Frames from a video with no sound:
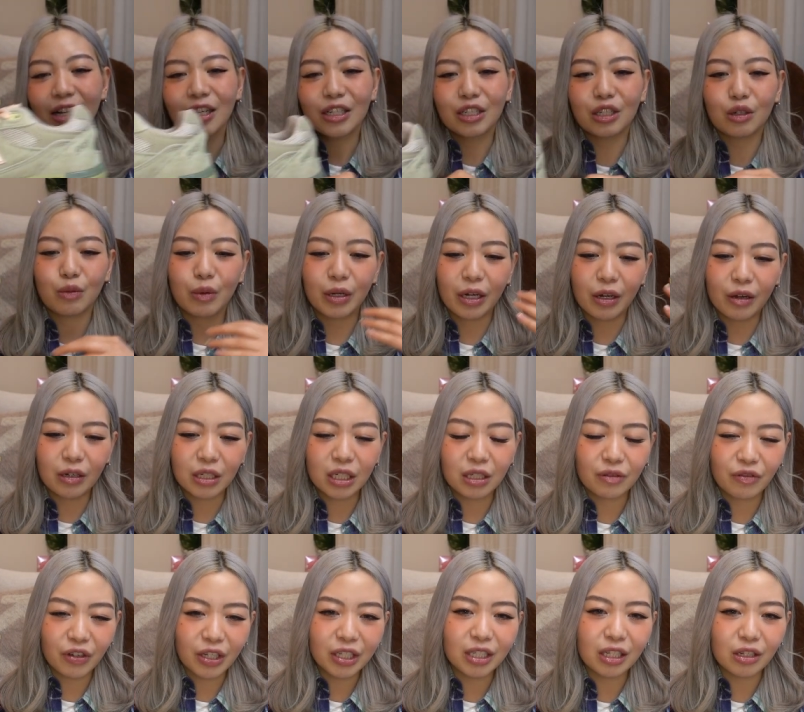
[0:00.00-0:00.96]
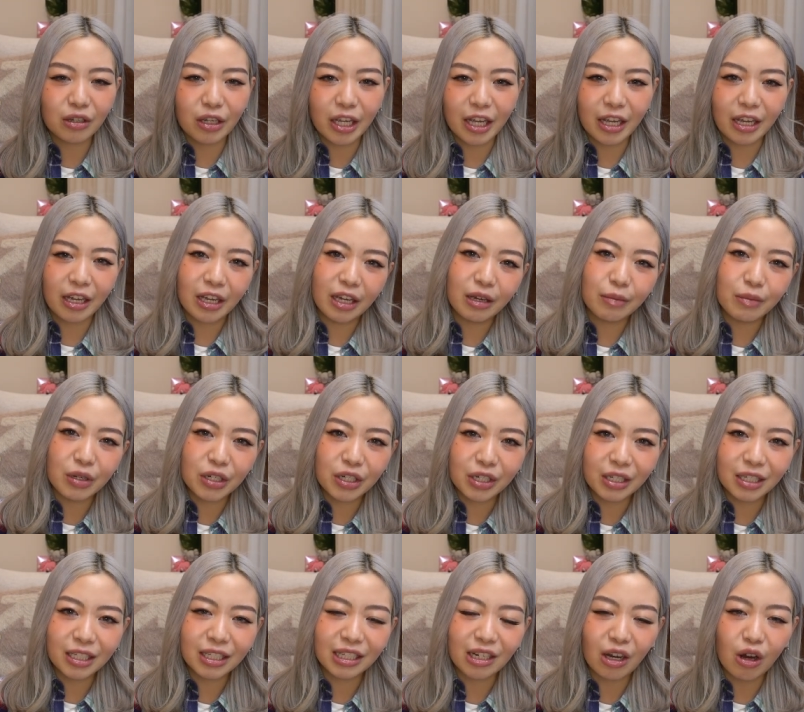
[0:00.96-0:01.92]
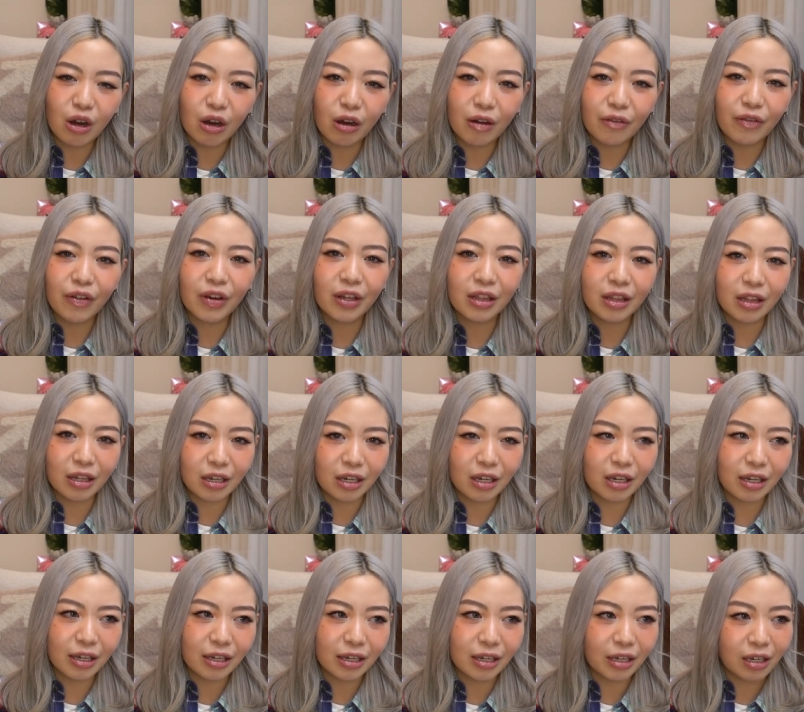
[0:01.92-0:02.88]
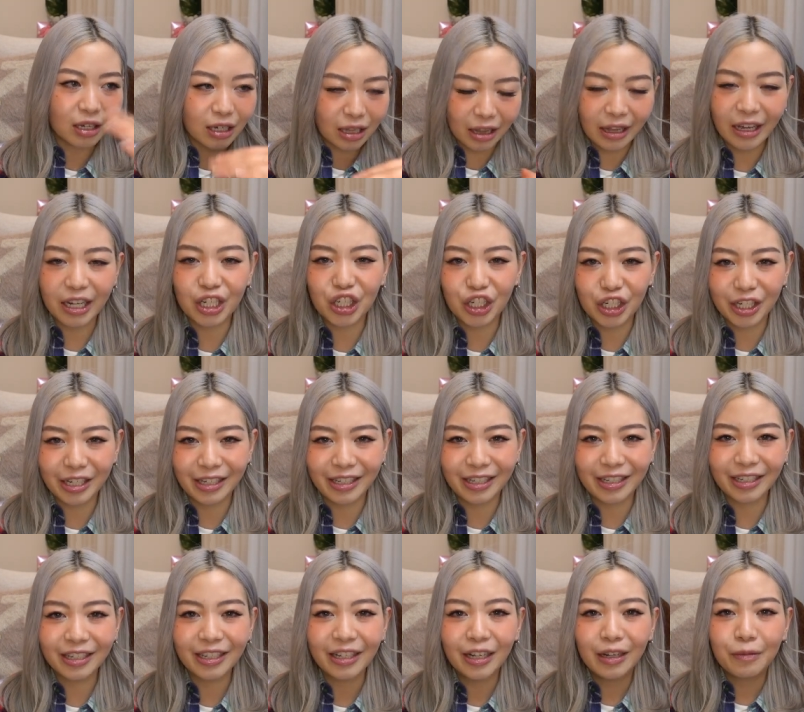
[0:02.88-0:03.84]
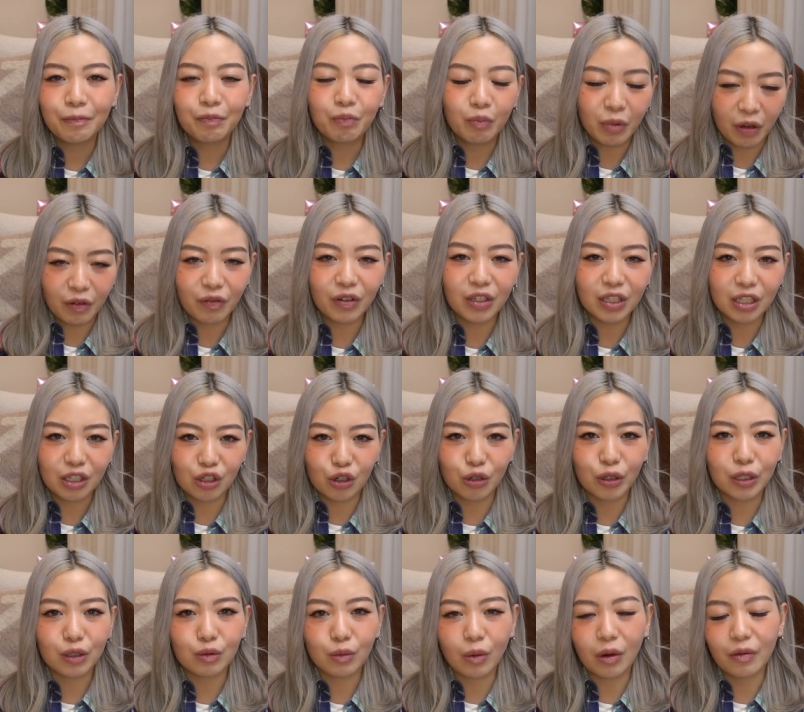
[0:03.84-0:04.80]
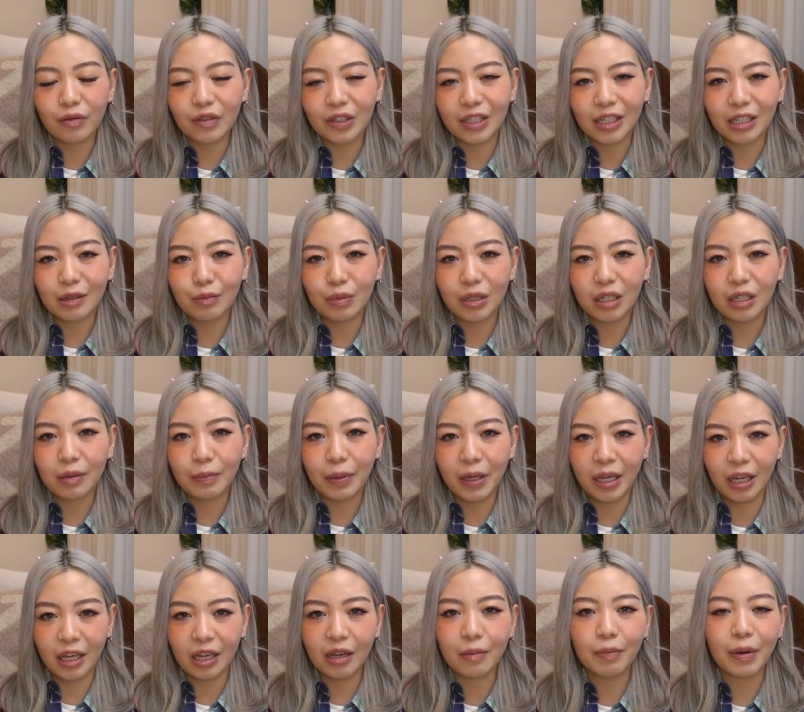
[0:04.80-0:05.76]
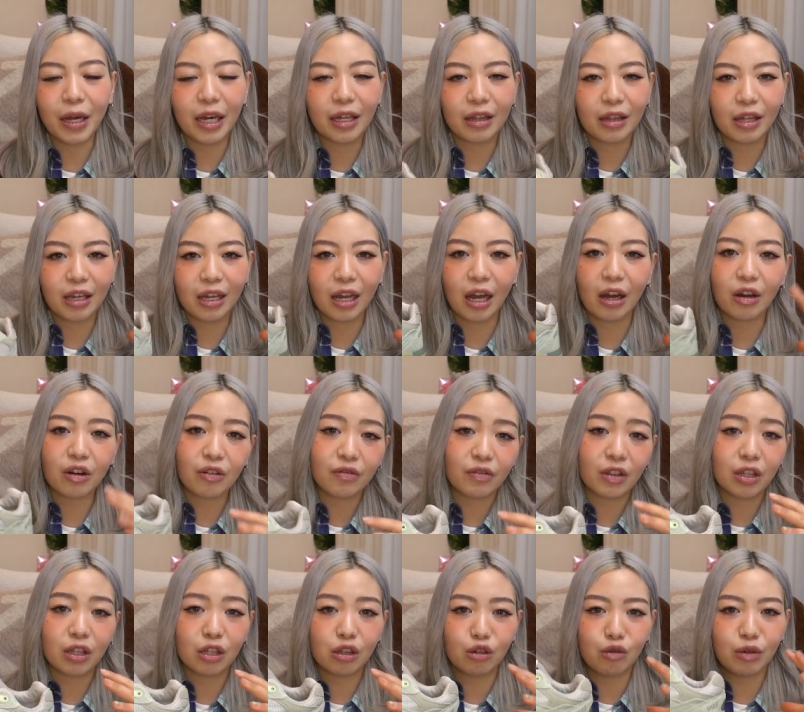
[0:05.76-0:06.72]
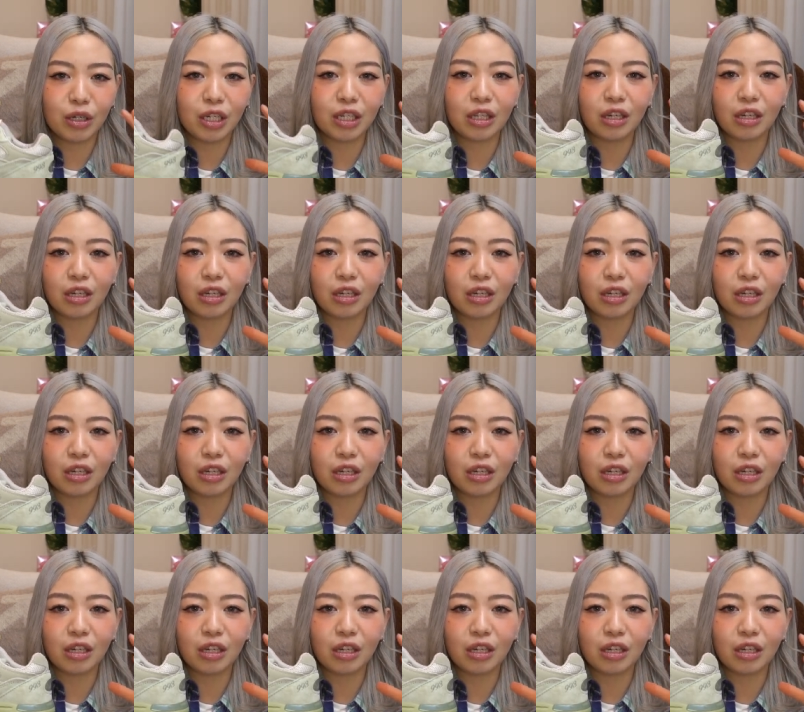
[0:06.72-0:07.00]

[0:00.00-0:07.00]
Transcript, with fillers: So when I was first looking at images of the collection, my first choice will obviously be the pink, but I think out of the three,